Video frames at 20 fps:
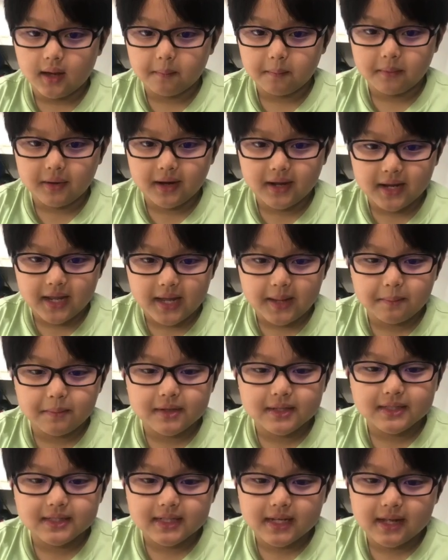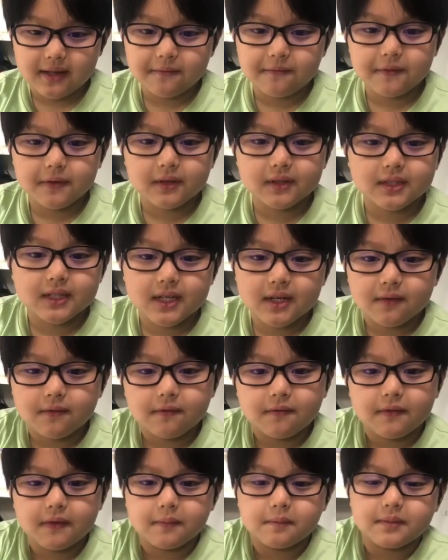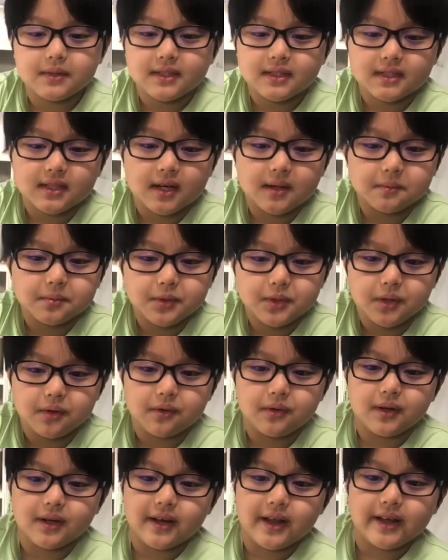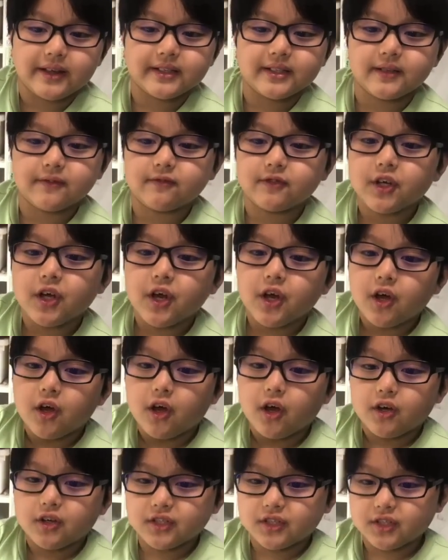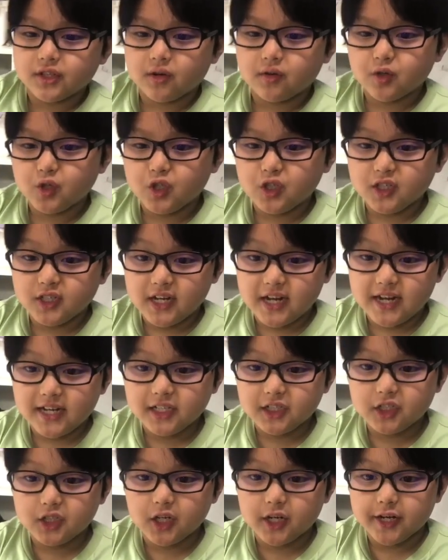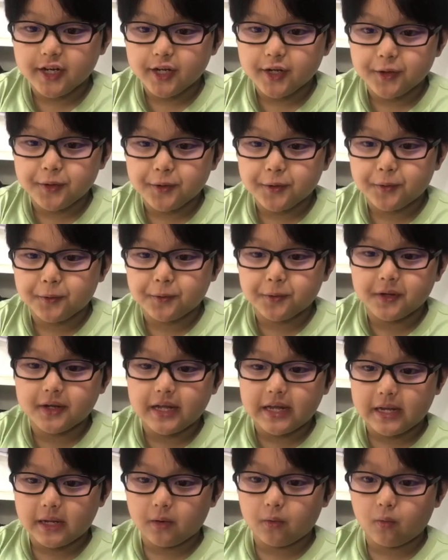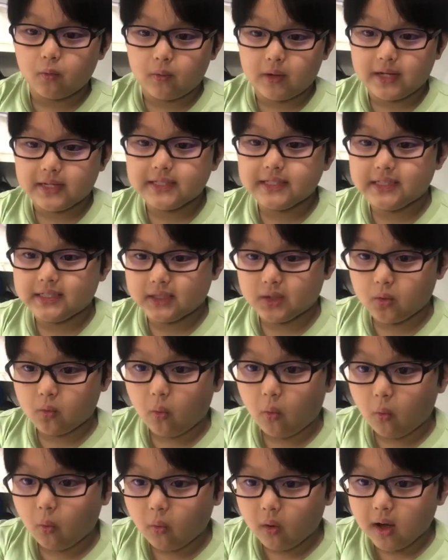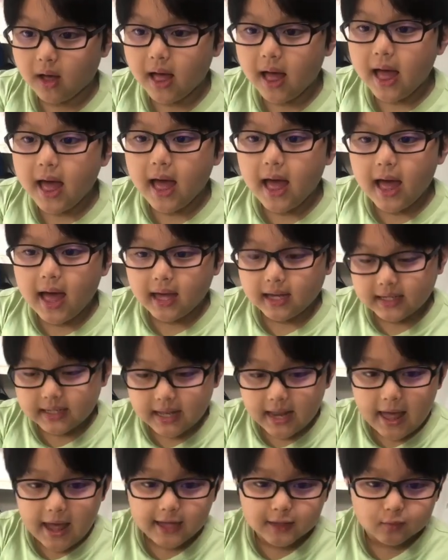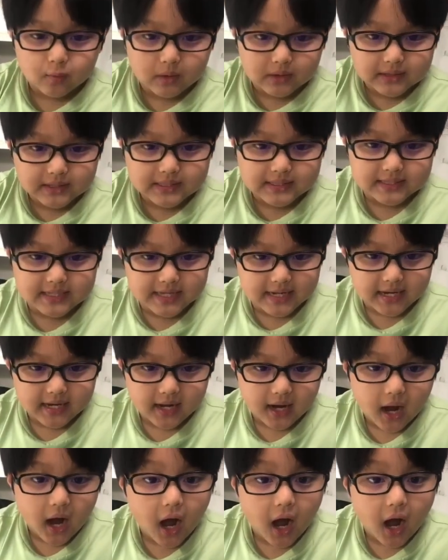My name is Anthony from Sumshirt Natives Association, Shunking Wing School, Class 1C.